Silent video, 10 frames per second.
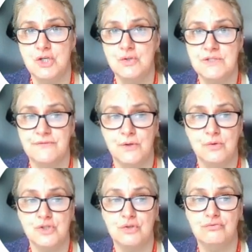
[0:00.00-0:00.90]
So when
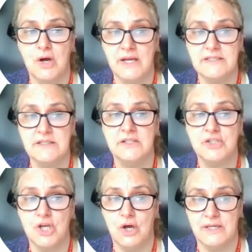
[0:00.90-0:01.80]
we're getting on with
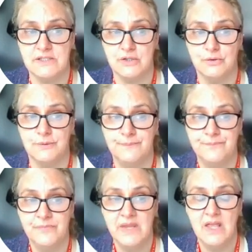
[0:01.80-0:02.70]
writing,
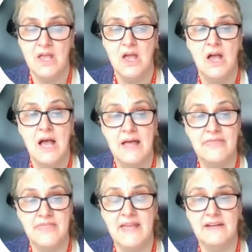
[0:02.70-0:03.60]
often it's
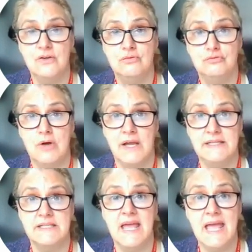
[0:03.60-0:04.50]
useful to
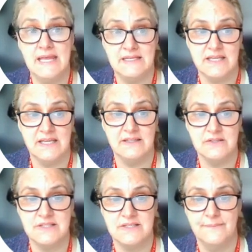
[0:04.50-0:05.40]
write a
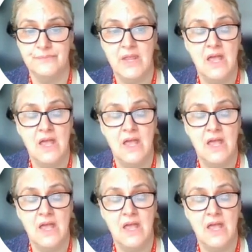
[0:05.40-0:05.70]
title